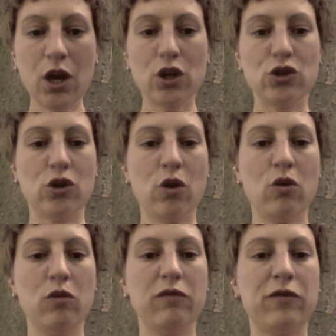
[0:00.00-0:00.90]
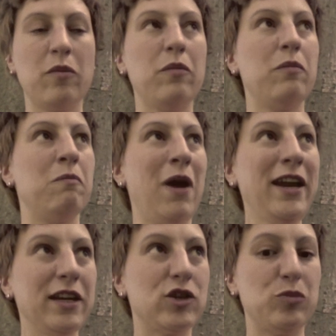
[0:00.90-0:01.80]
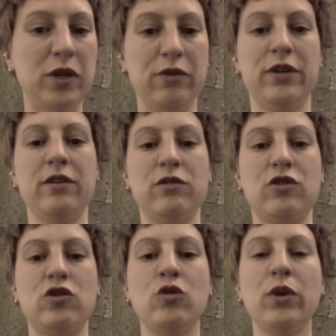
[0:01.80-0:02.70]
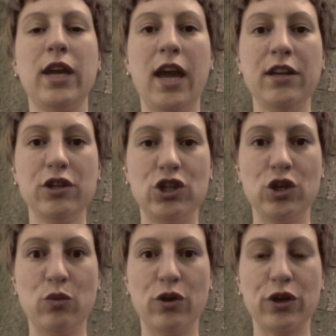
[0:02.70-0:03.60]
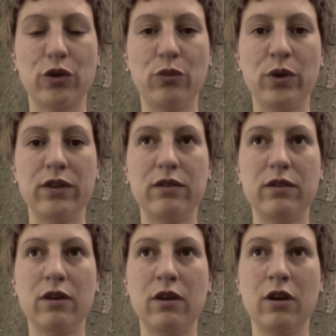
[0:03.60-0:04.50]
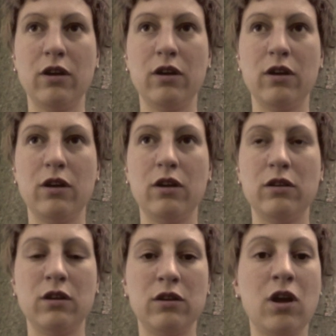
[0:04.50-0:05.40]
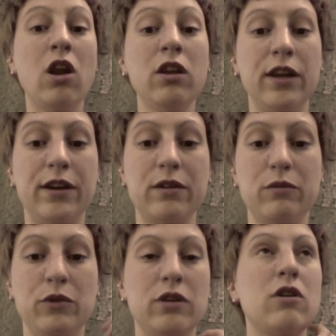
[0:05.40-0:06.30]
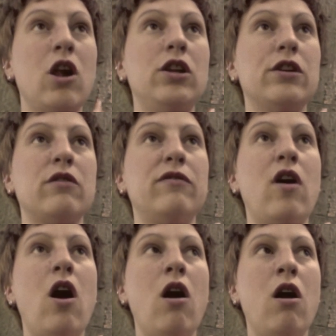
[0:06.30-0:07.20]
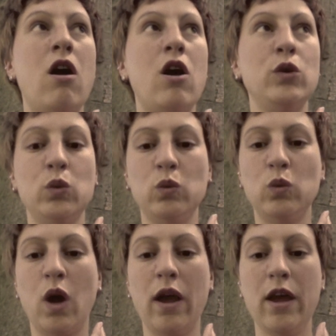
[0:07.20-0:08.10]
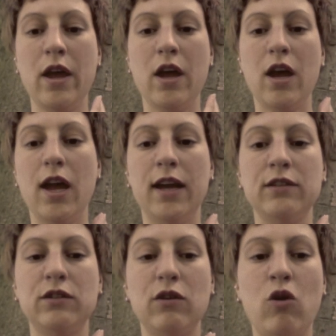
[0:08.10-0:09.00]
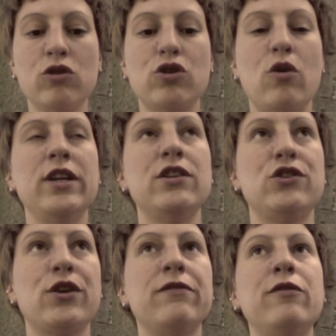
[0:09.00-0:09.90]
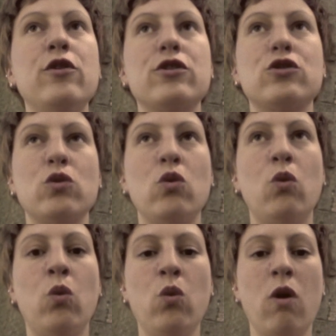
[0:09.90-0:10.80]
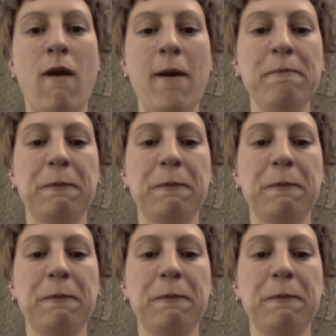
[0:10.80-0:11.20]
So from my experience doing energy work with a Galder, with the Galder of ALU, and also in its reverse ULA,